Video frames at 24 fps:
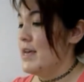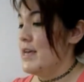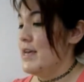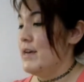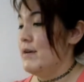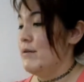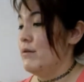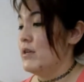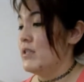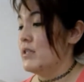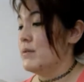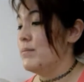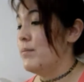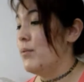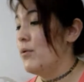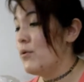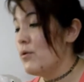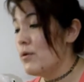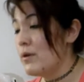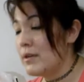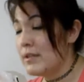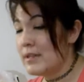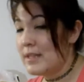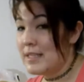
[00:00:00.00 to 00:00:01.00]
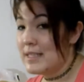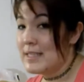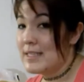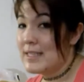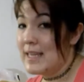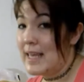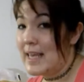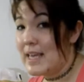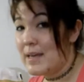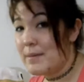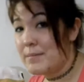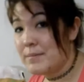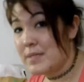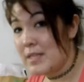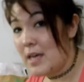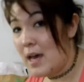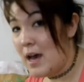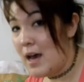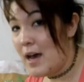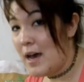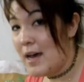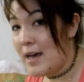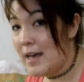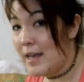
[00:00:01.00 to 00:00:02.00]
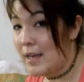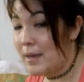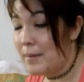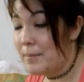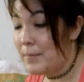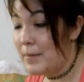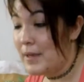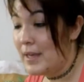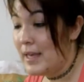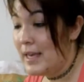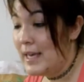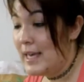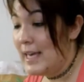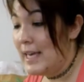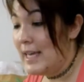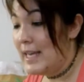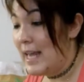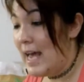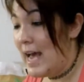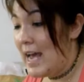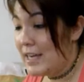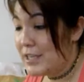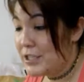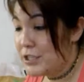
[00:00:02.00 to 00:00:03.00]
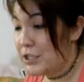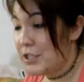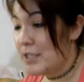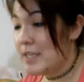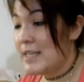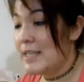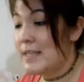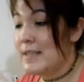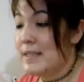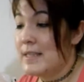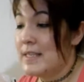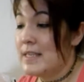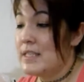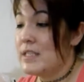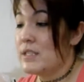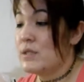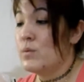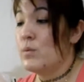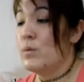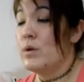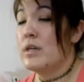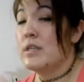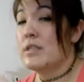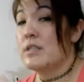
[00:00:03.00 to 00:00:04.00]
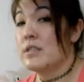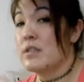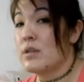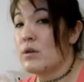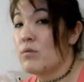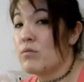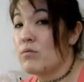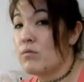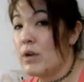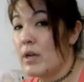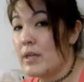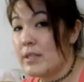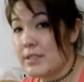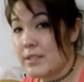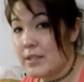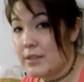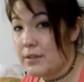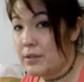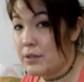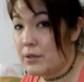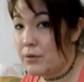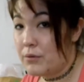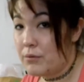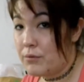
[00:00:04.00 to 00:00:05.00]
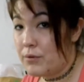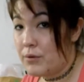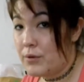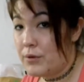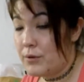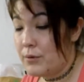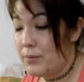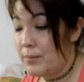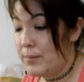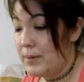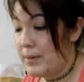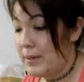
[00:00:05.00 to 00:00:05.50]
It was born the same time, and actually this was the runt of the group.